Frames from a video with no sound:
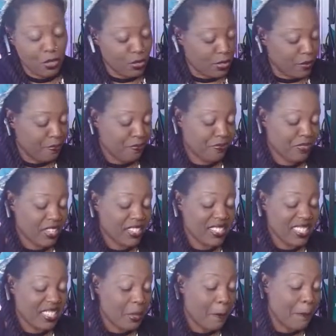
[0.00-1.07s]
using, because
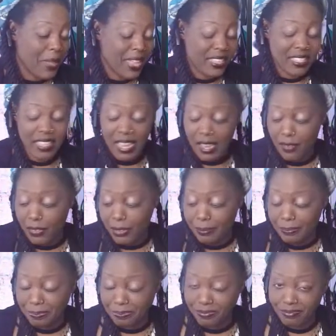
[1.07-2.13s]
it's the best
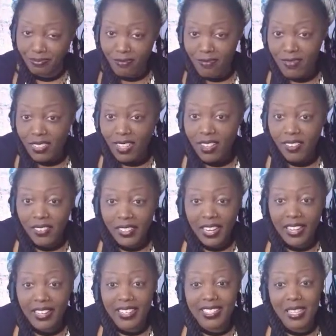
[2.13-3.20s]
ever.
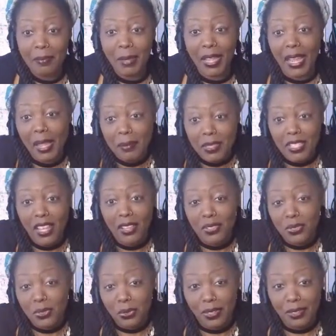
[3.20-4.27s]
And it's in my Amazon
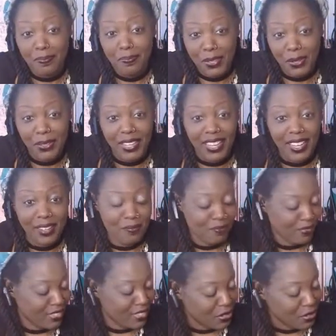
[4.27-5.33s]
store. Okay.
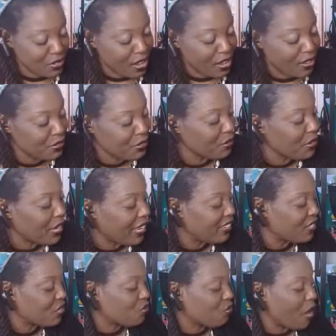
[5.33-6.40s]
So y'all know
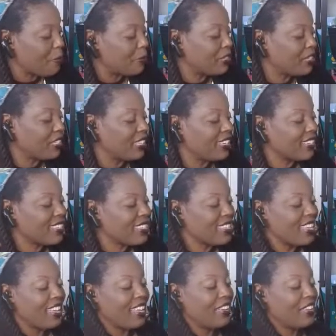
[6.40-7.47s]
Gail is dropping the links.
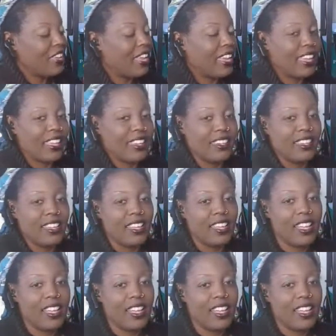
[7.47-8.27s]
And